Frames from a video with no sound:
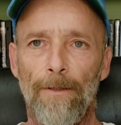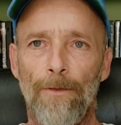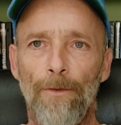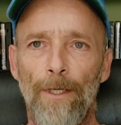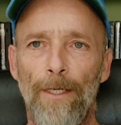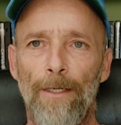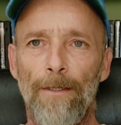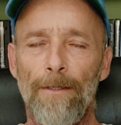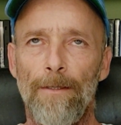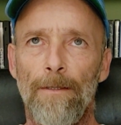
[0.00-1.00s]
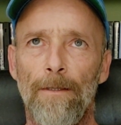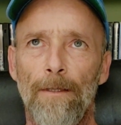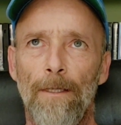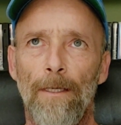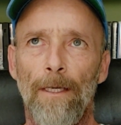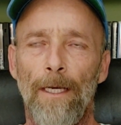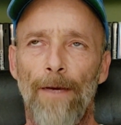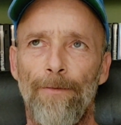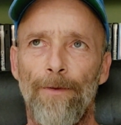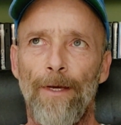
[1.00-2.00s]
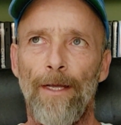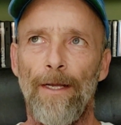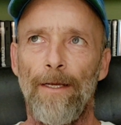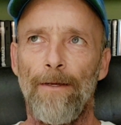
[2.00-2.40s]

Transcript: 2 days after that,